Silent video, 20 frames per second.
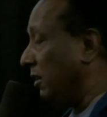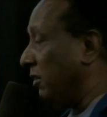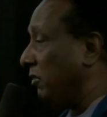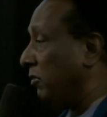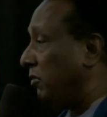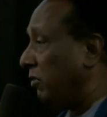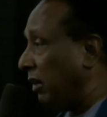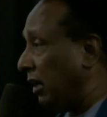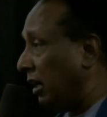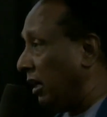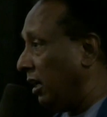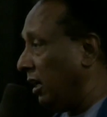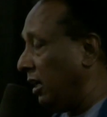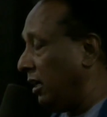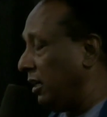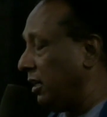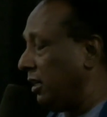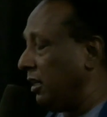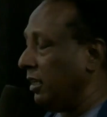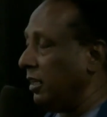
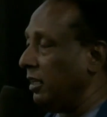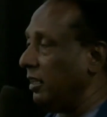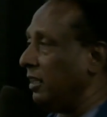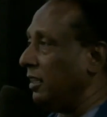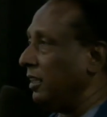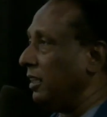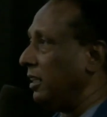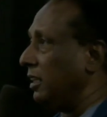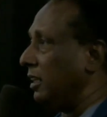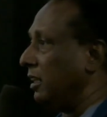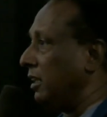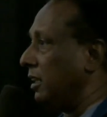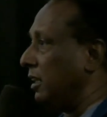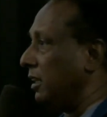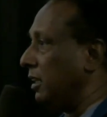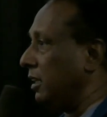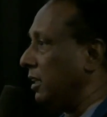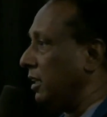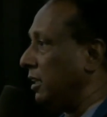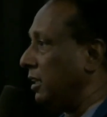
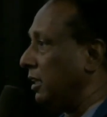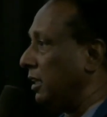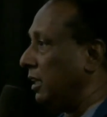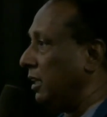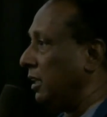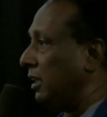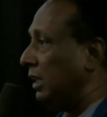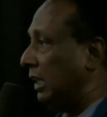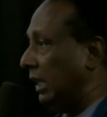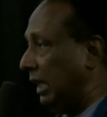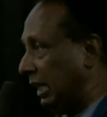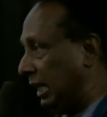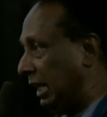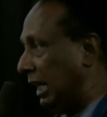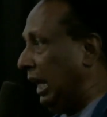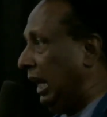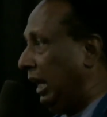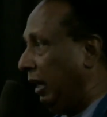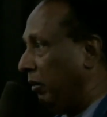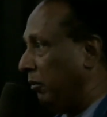where they
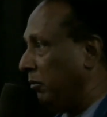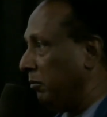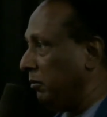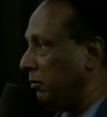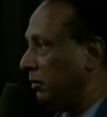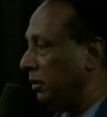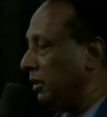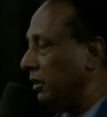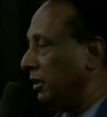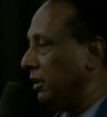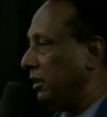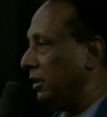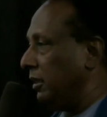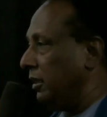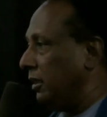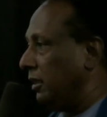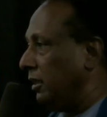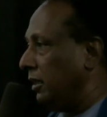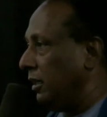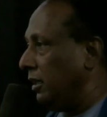claim
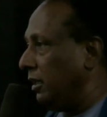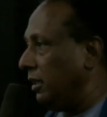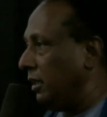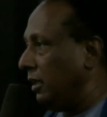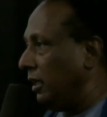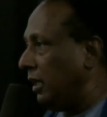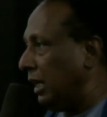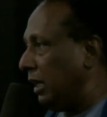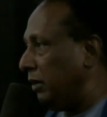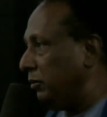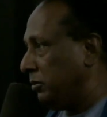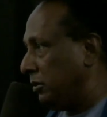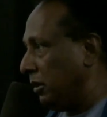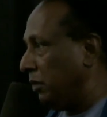Arabs,